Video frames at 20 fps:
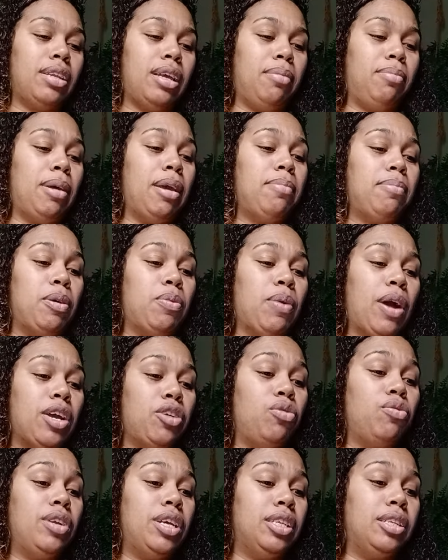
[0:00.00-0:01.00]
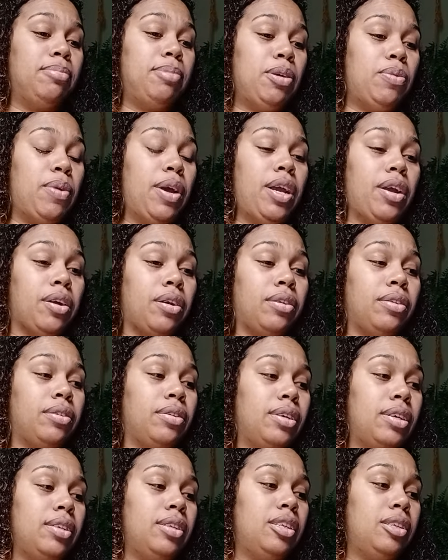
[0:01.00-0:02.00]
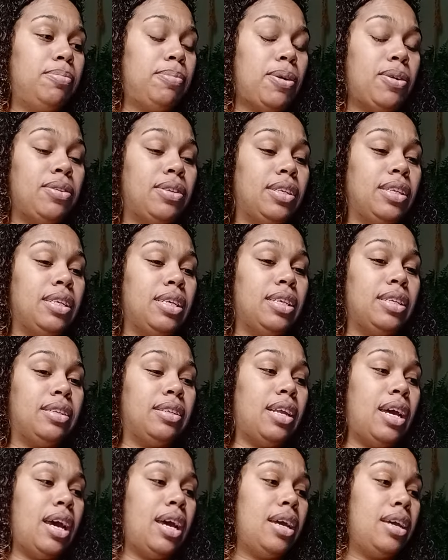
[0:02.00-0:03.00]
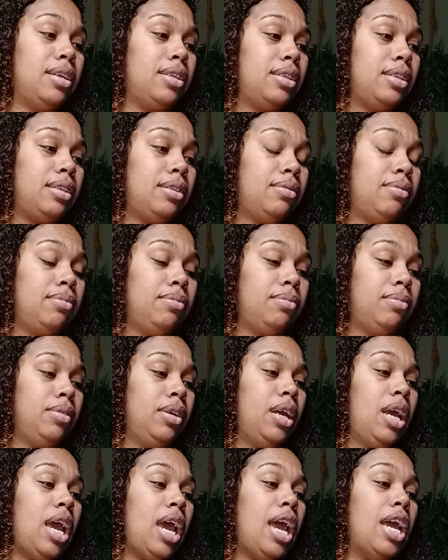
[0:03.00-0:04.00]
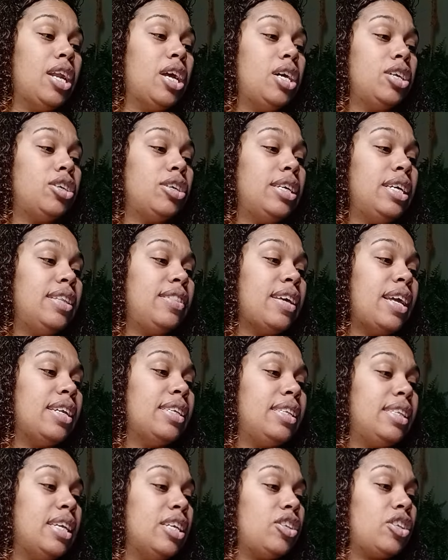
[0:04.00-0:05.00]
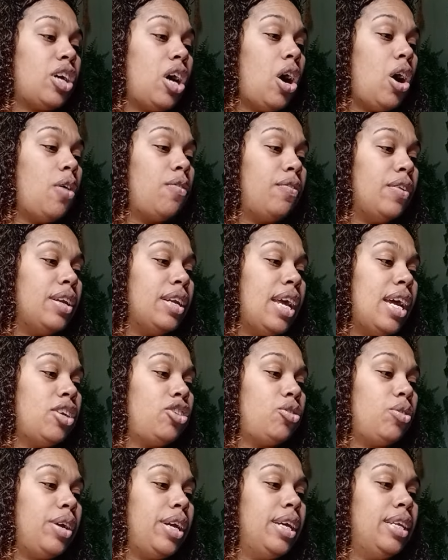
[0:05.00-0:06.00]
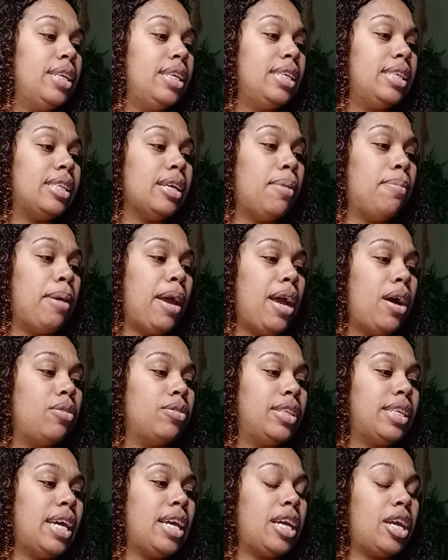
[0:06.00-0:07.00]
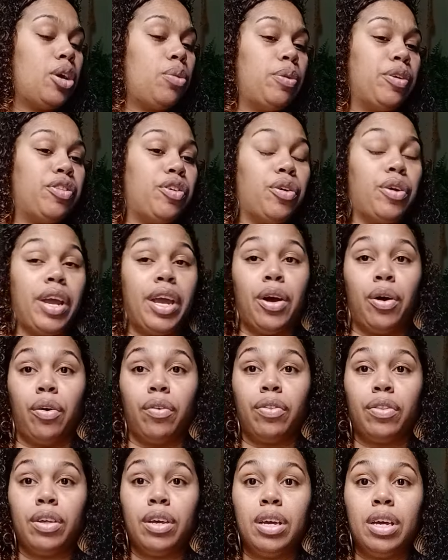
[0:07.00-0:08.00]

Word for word: That may be why you need to beware. Because this person is not, and underneath that it says coffin. Natural endings abound. Take care with your health.